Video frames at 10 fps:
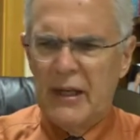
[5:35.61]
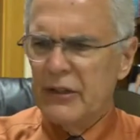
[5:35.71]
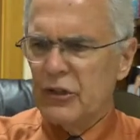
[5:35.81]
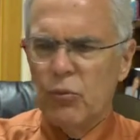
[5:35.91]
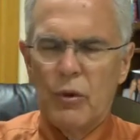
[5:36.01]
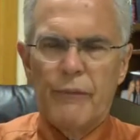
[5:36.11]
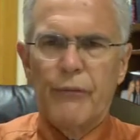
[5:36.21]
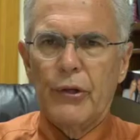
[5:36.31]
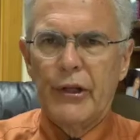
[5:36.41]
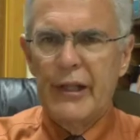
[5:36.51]
I just want to
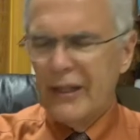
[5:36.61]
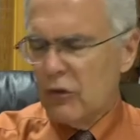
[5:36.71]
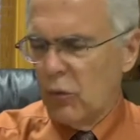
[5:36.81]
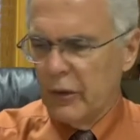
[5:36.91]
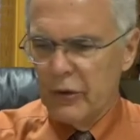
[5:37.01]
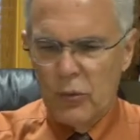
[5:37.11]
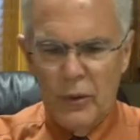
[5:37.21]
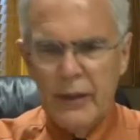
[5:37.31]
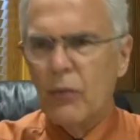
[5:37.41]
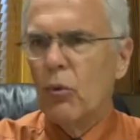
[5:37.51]
forget
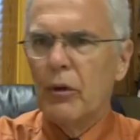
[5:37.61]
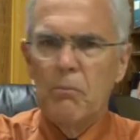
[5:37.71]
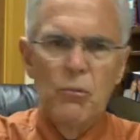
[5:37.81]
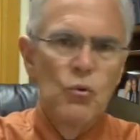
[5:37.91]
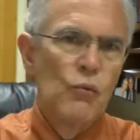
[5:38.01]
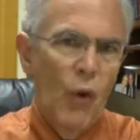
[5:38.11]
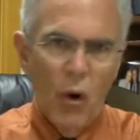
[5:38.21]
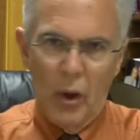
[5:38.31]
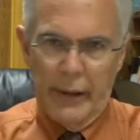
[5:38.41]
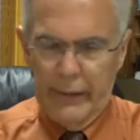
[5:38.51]
2020. I want to move
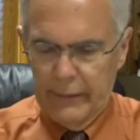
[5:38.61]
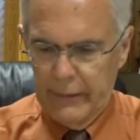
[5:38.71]
on.